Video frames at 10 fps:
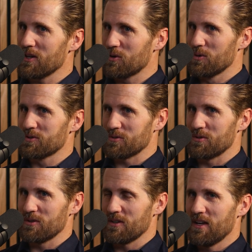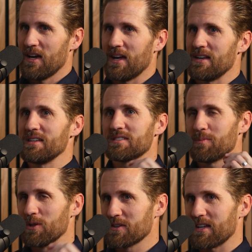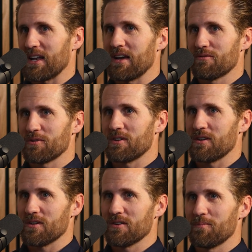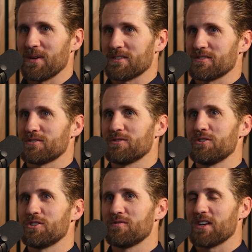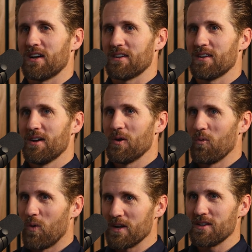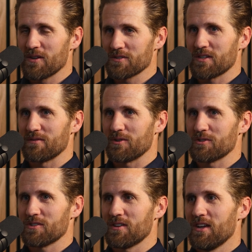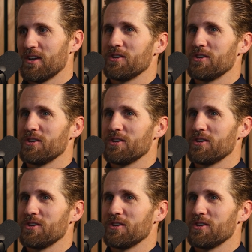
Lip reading: cool tool, and it needs to be looked at every year, because as soon as you've done 1 year's conversion,